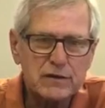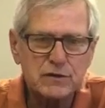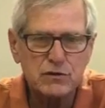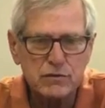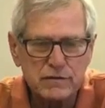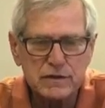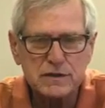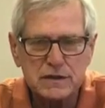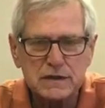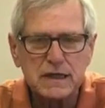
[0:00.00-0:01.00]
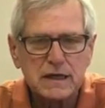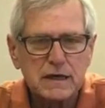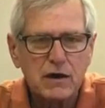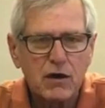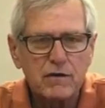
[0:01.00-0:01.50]
of service and
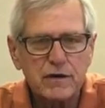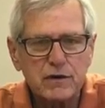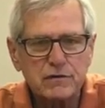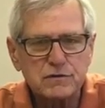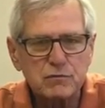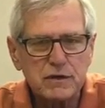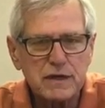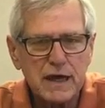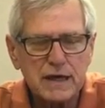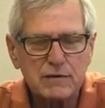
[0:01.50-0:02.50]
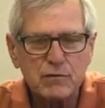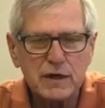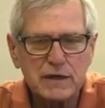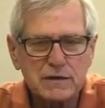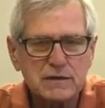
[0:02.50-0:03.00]
all that goes with that,
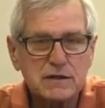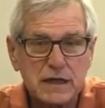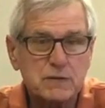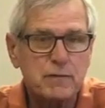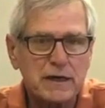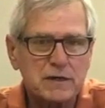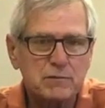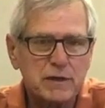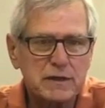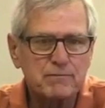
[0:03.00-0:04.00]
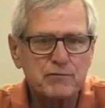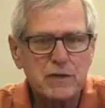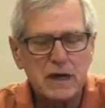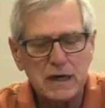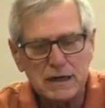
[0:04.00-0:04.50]
one can expect to be
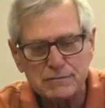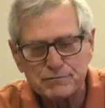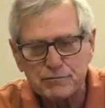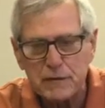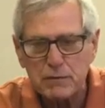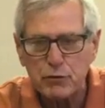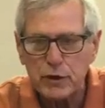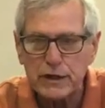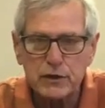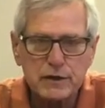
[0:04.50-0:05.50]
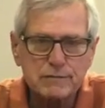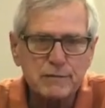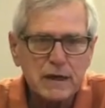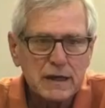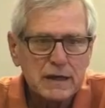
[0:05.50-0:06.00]
pretty good.
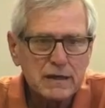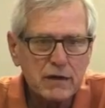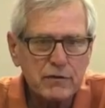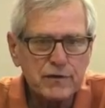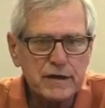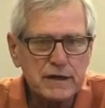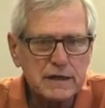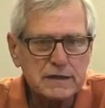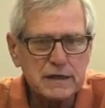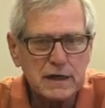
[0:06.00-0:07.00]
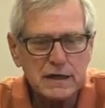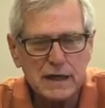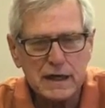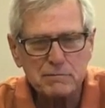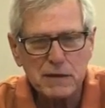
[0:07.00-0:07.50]
The other thing
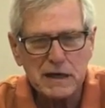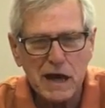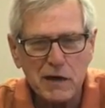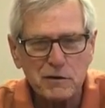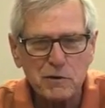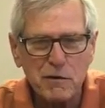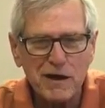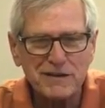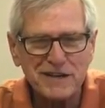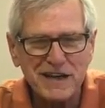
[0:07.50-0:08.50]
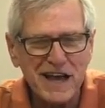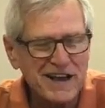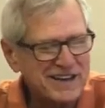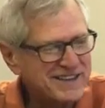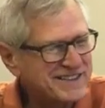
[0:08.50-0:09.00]
that being out and around in
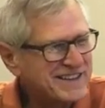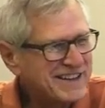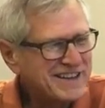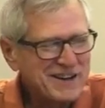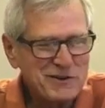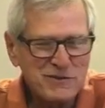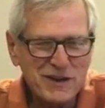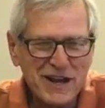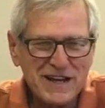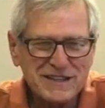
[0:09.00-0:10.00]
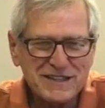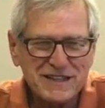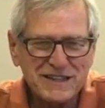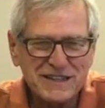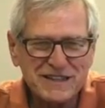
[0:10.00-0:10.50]
Galleon over the last
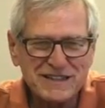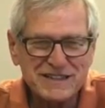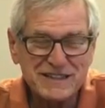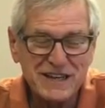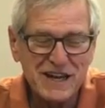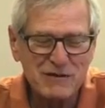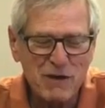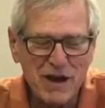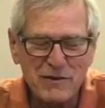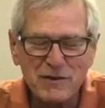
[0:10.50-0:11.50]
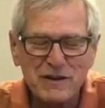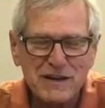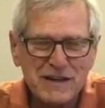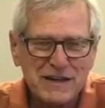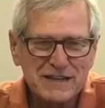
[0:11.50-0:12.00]
today rather
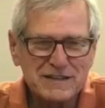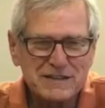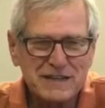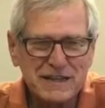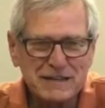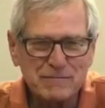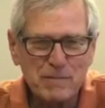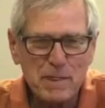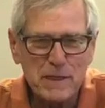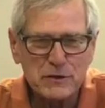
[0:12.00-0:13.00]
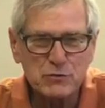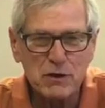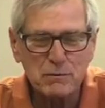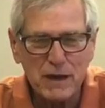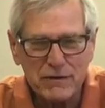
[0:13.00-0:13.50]
is
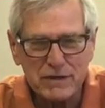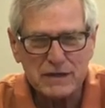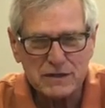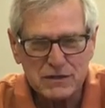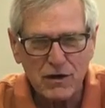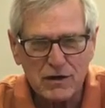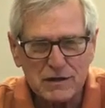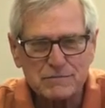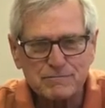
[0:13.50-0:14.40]
street paving has started,